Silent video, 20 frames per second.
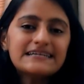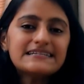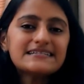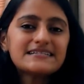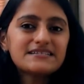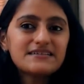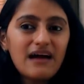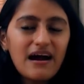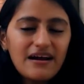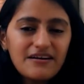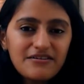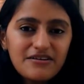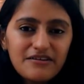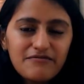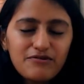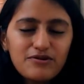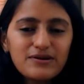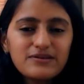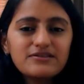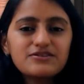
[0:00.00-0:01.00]
Start
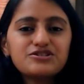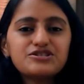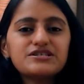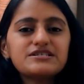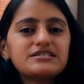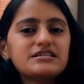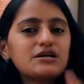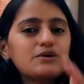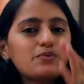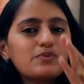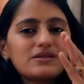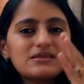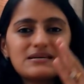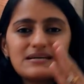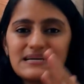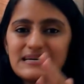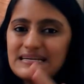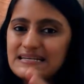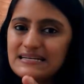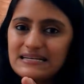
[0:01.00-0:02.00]
reviewing the GT with
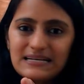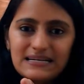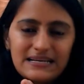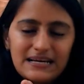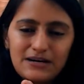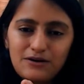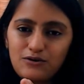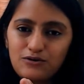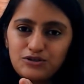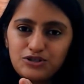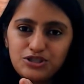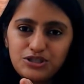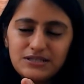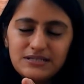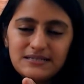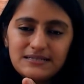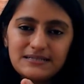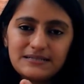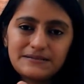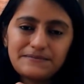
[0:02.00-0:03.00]
the incorrect
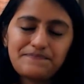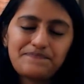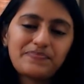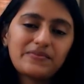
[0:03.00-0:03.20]
questions.